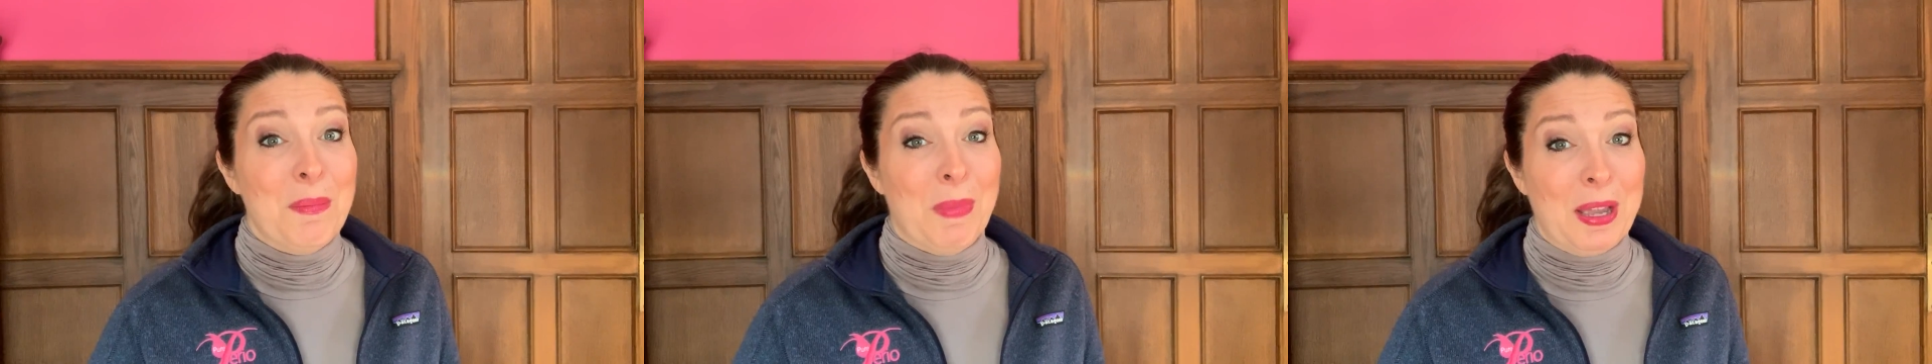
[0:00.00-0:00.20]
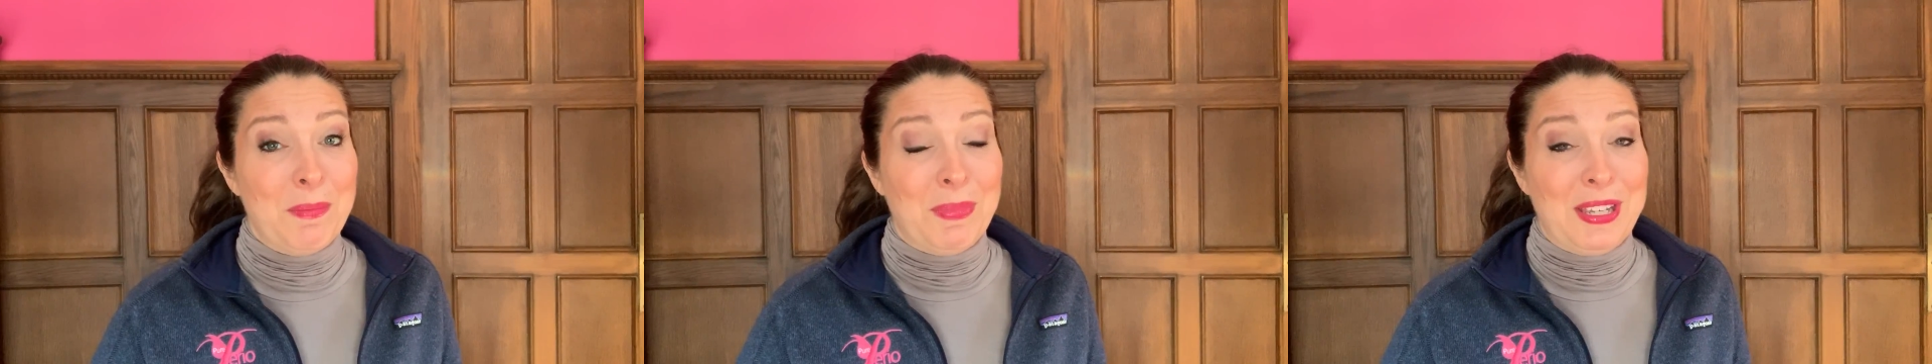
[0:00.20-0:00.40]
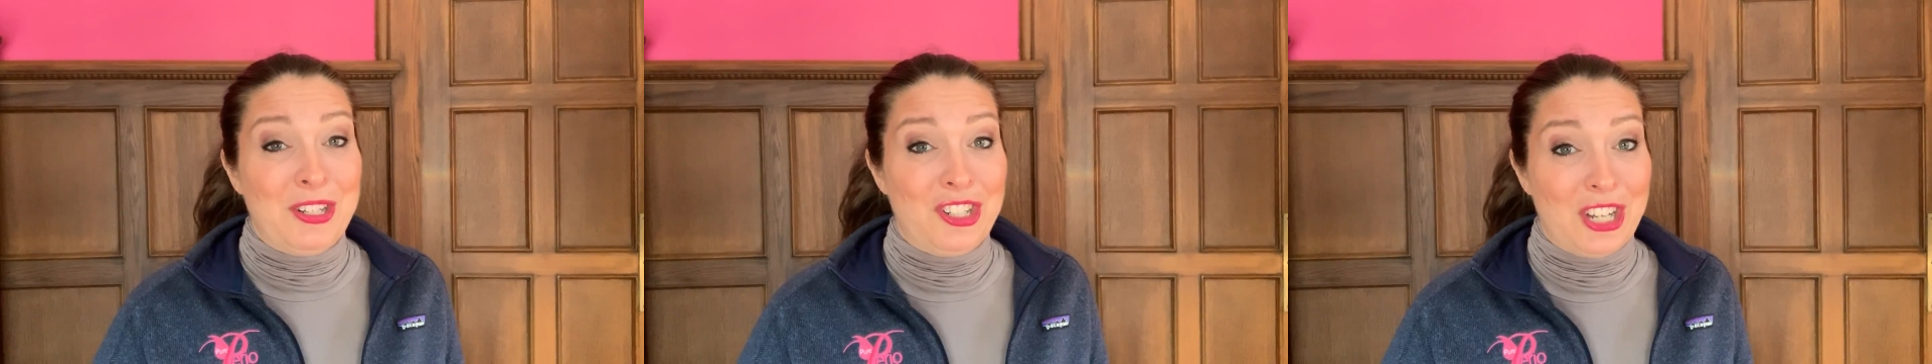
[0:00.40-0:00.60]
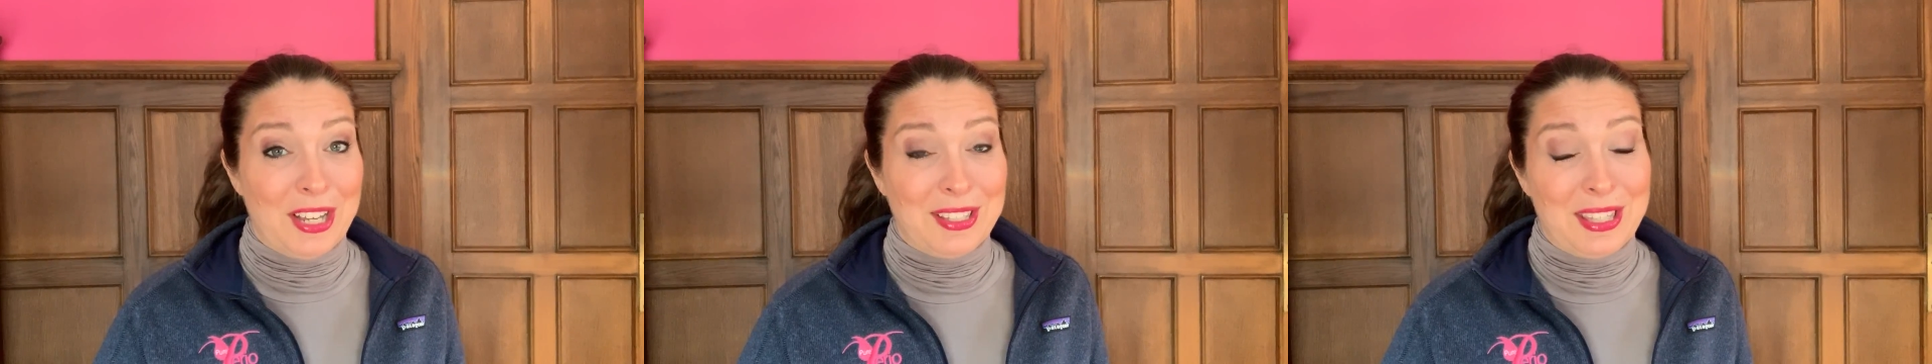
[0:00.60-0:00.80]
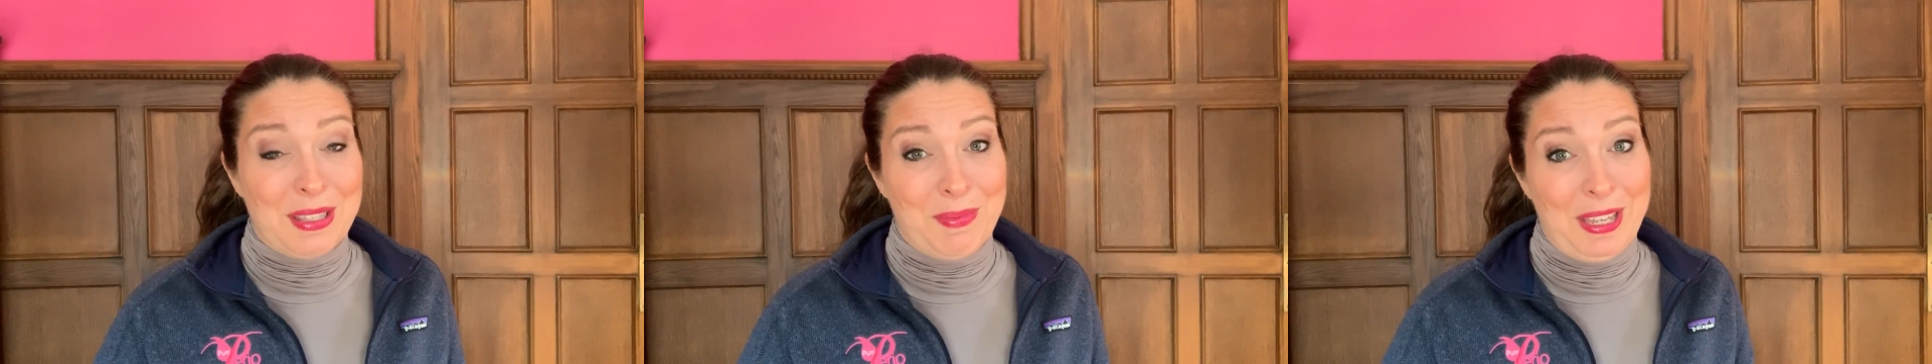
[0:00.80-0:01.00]
might be
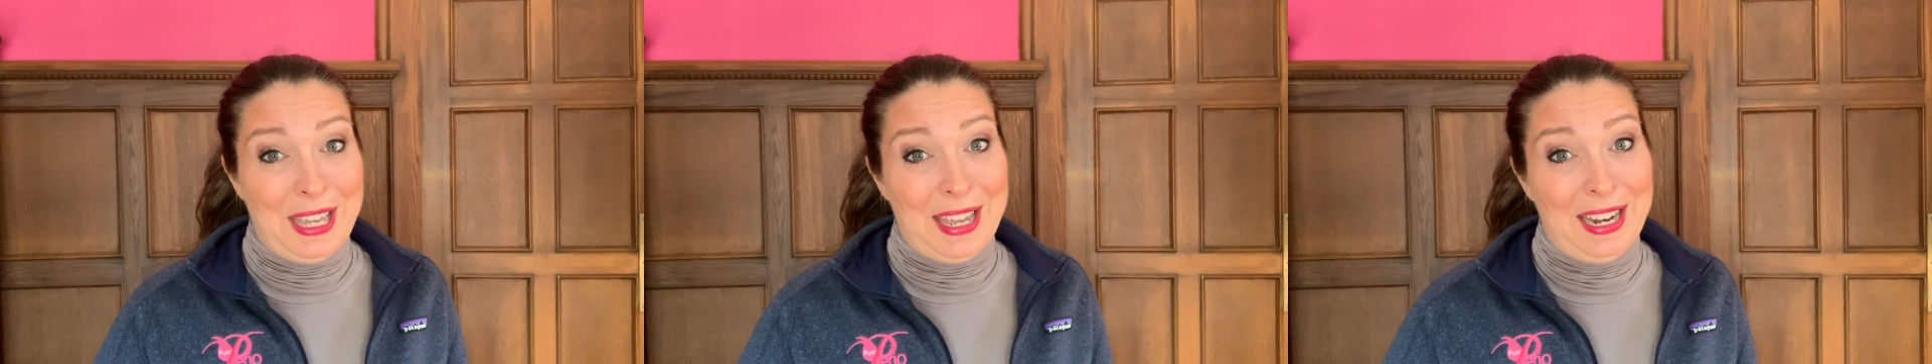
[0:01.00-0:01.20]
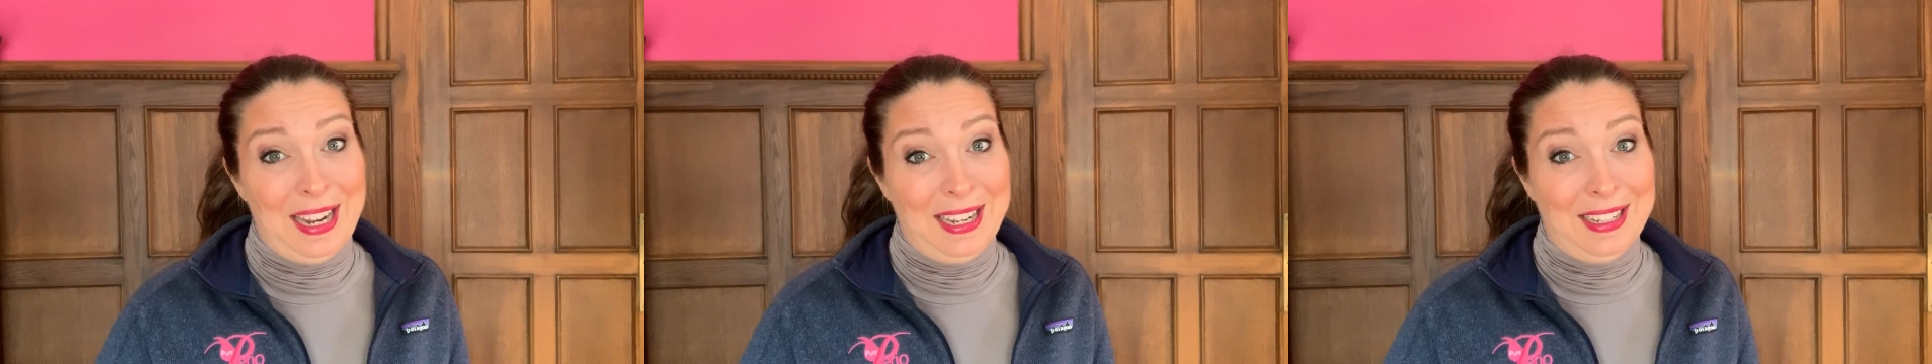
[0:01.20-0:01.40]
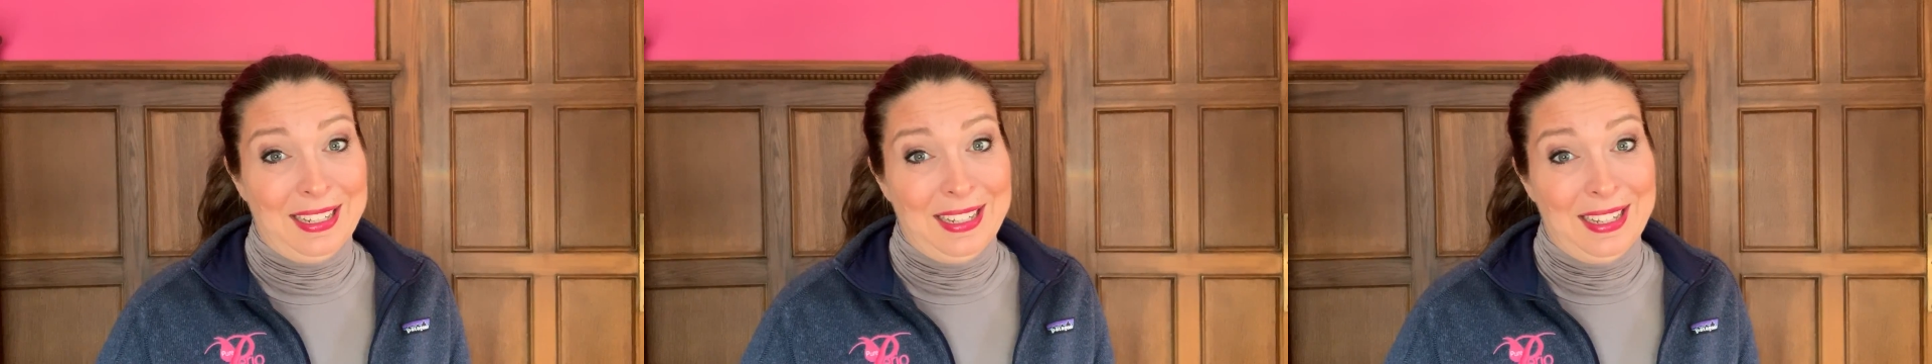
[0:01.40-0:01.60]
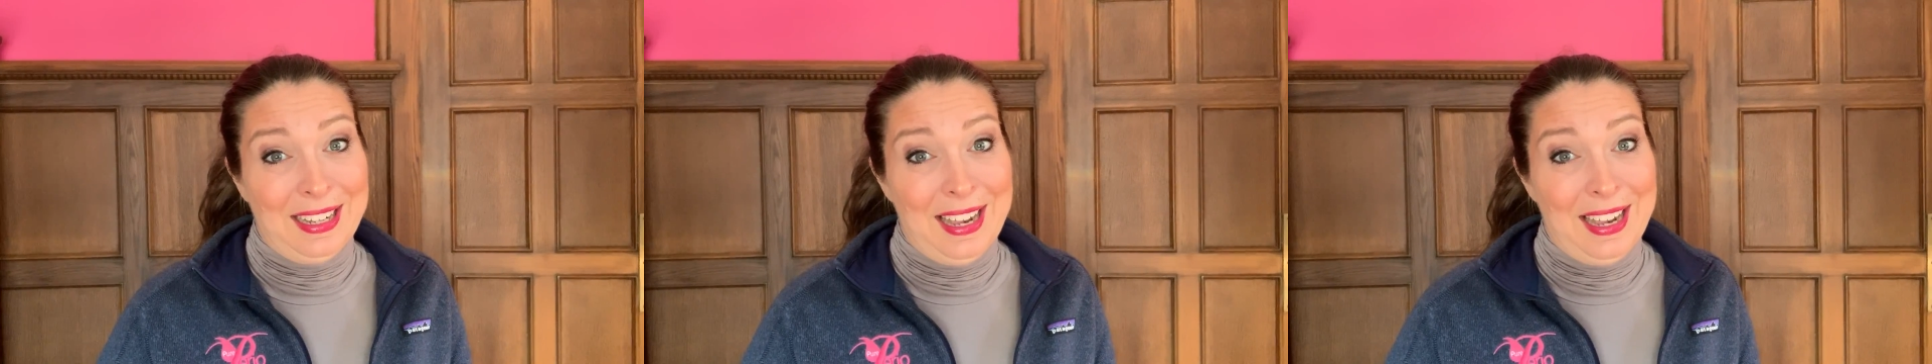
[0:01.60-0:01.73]
just the beginning.